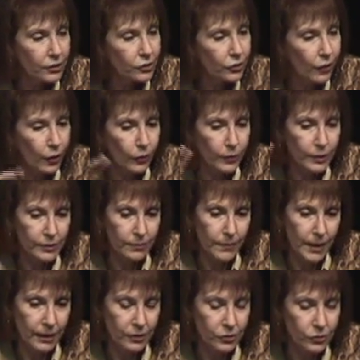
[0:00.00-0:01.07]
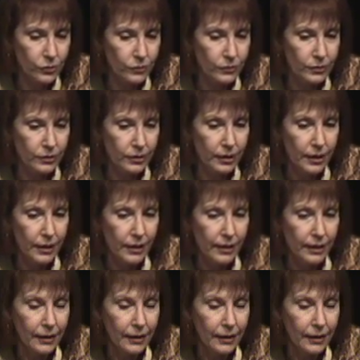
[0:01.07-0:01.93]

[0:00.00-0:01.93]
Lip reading: She always made sure